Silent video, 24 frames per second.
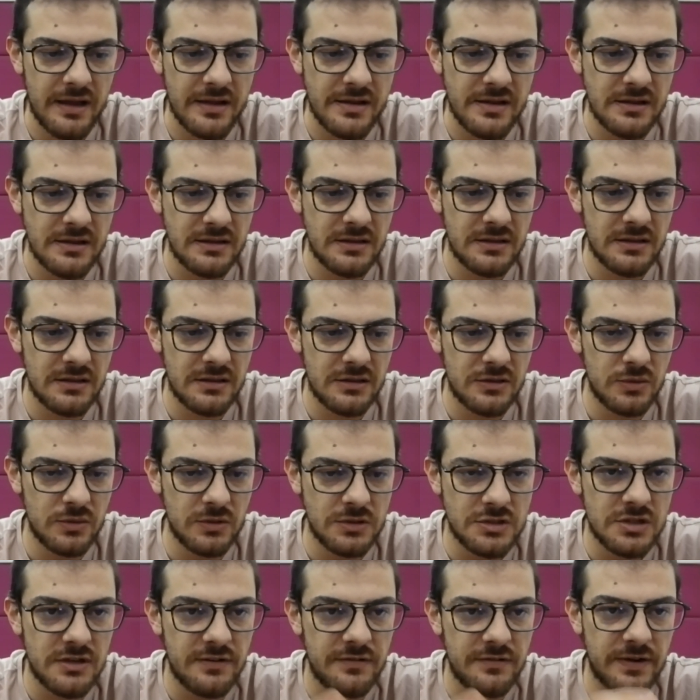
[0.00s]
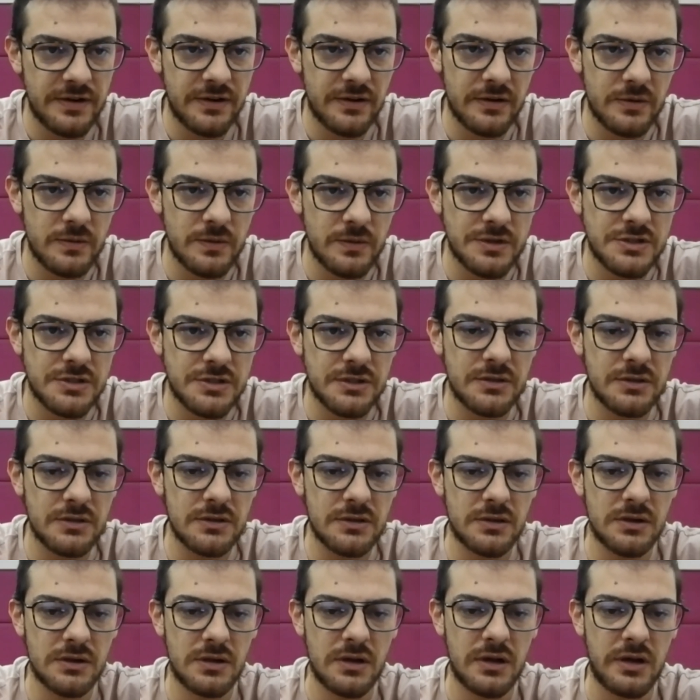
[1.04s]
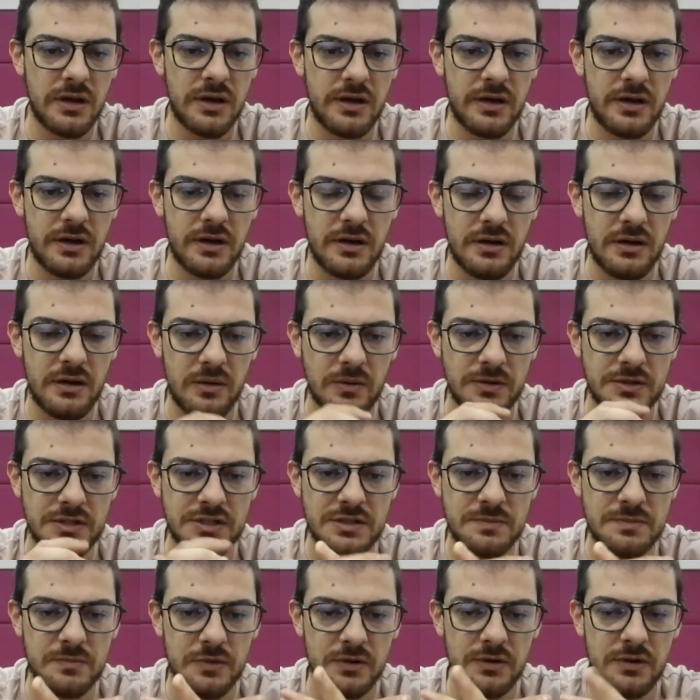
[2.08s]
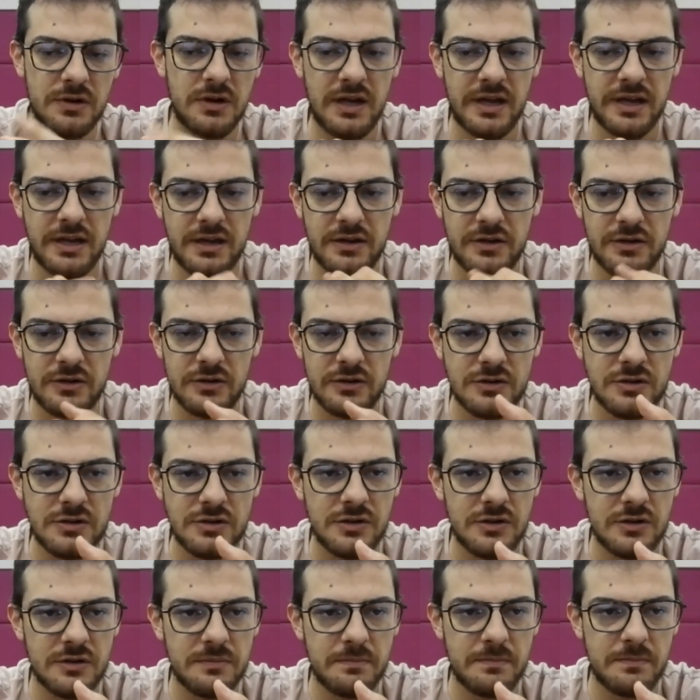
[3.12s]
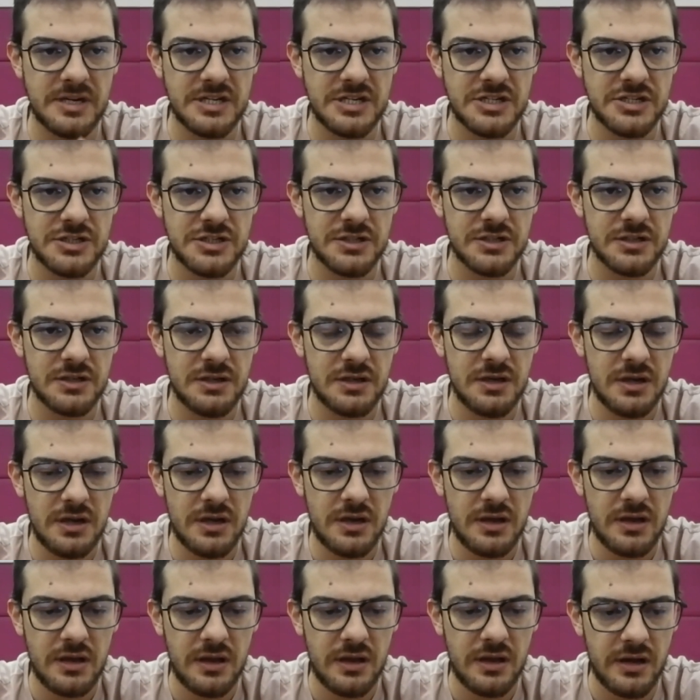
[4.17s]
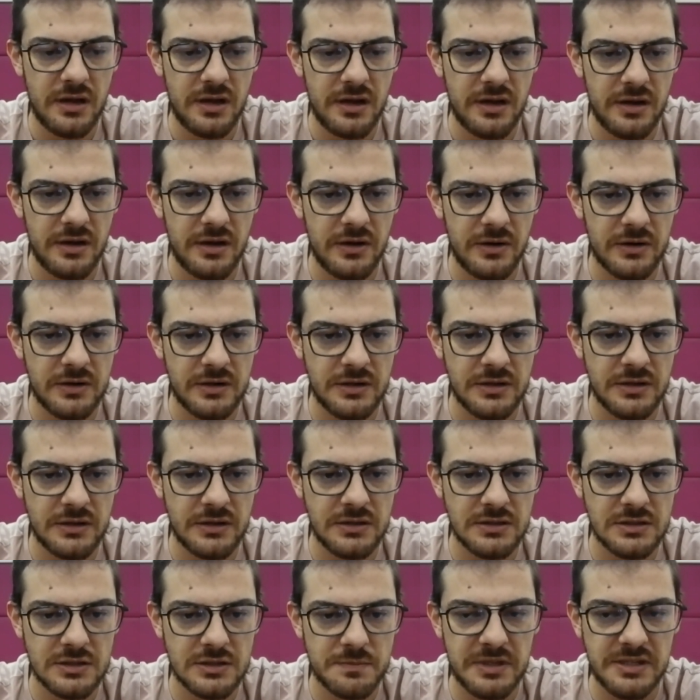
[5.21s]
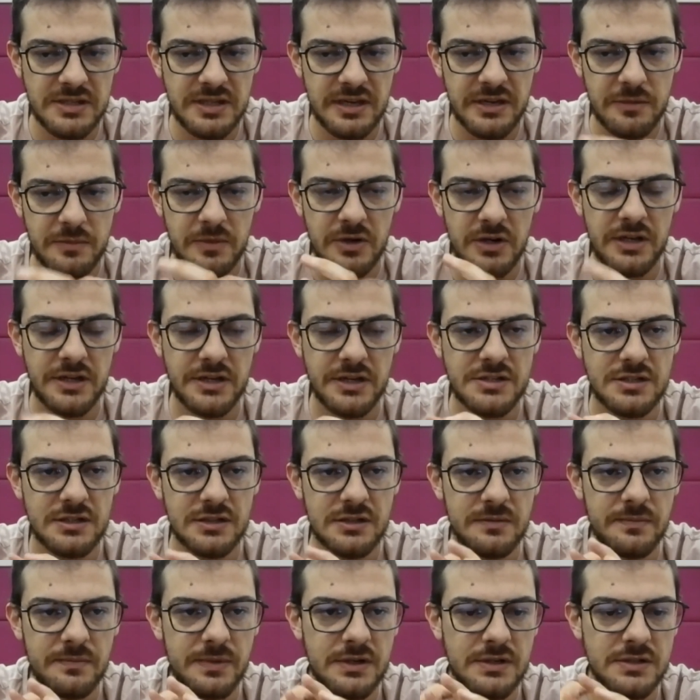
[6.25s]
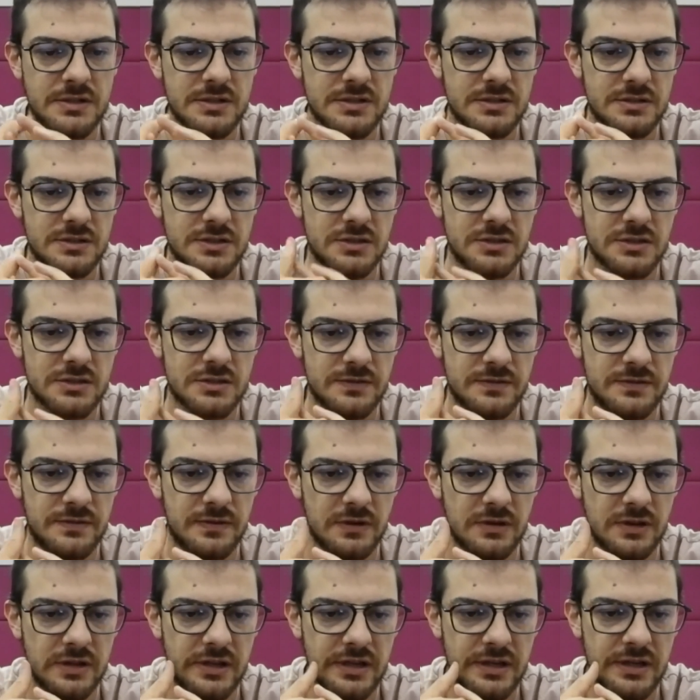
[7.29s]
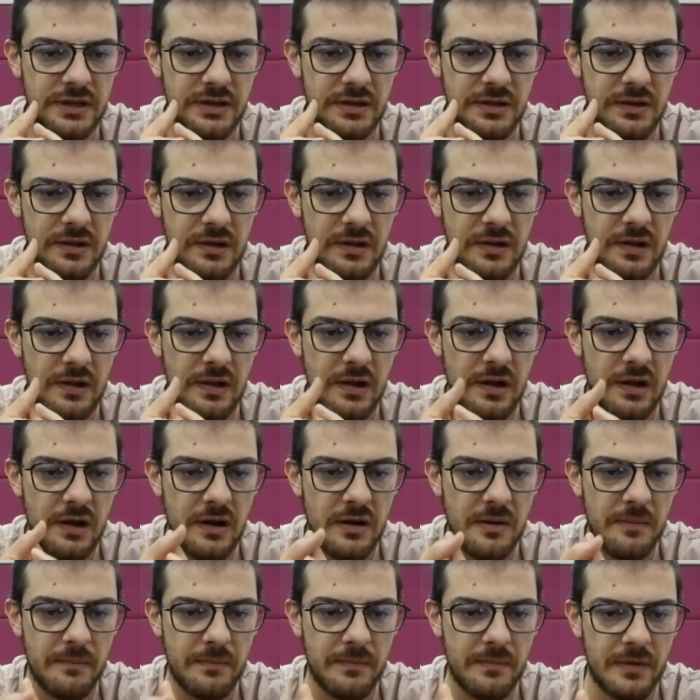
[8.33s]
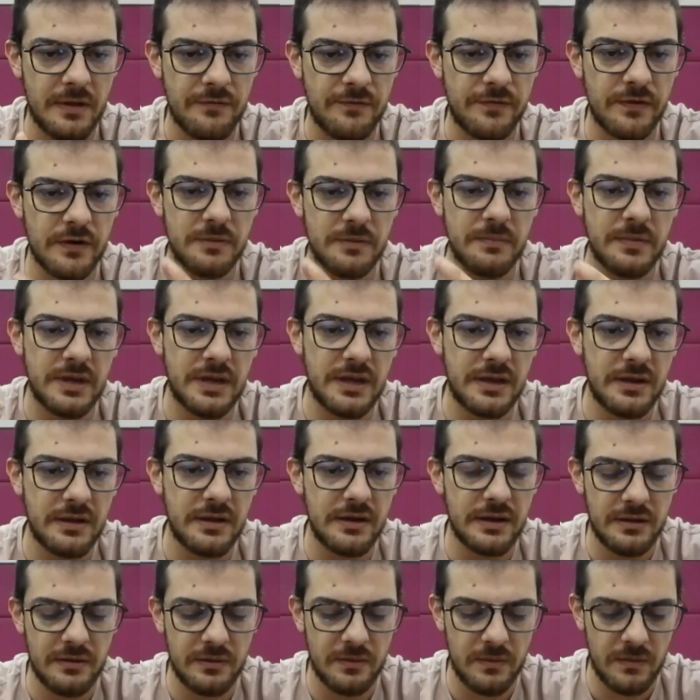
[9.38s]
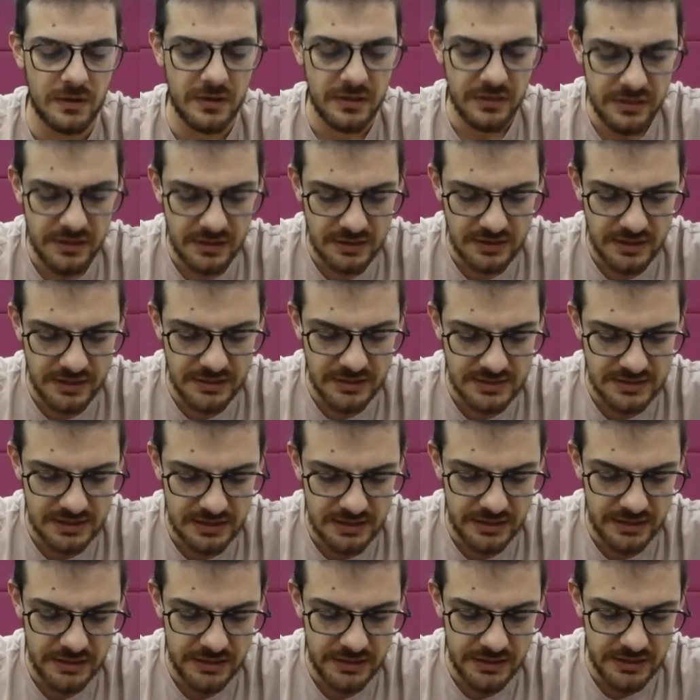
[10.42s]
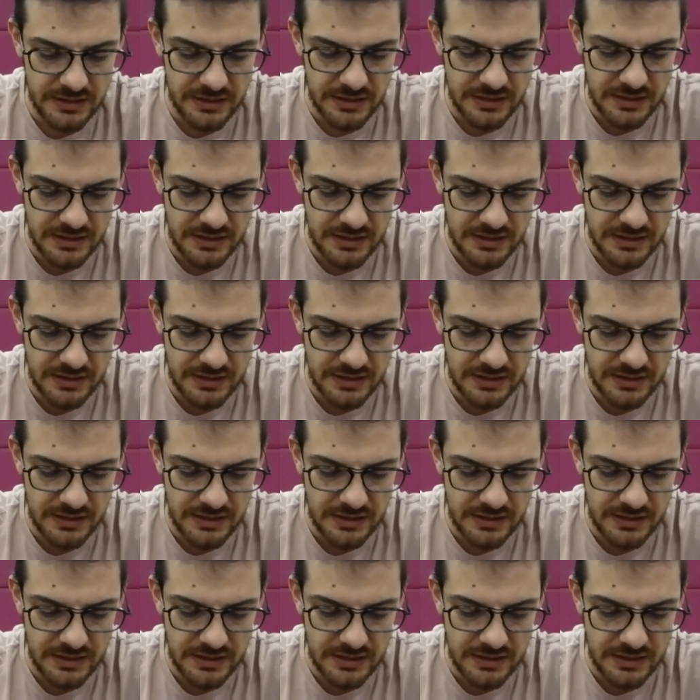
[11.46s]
I do also have another question, uh, which is more like on your vision uh, on split accumulation versus folding for me, one thing that is clear